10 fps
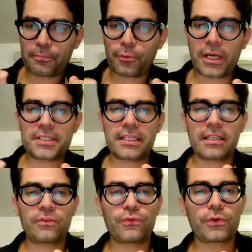
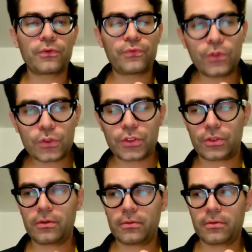precedent for the
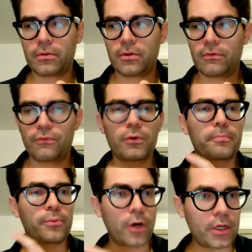future for
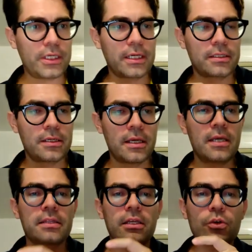projects
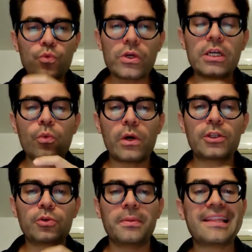that really
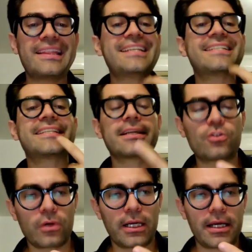want to be
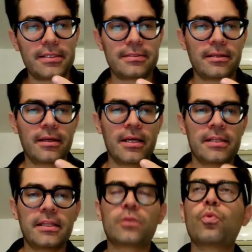decentralized,
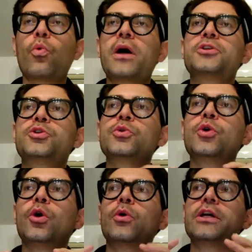that want to
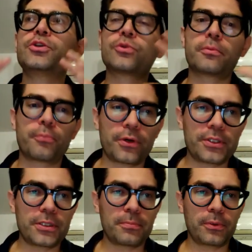go into the
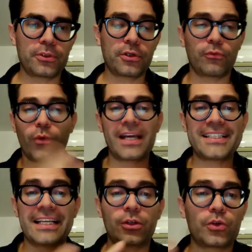principles of why
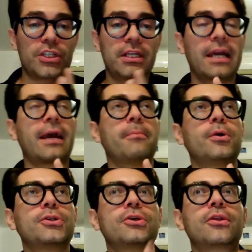Satoshi
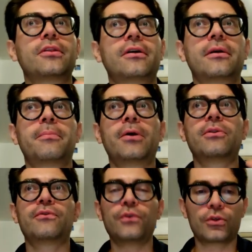Nakamoto thought about
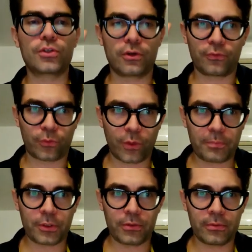the future of
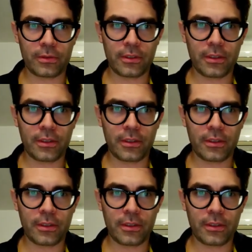crypto,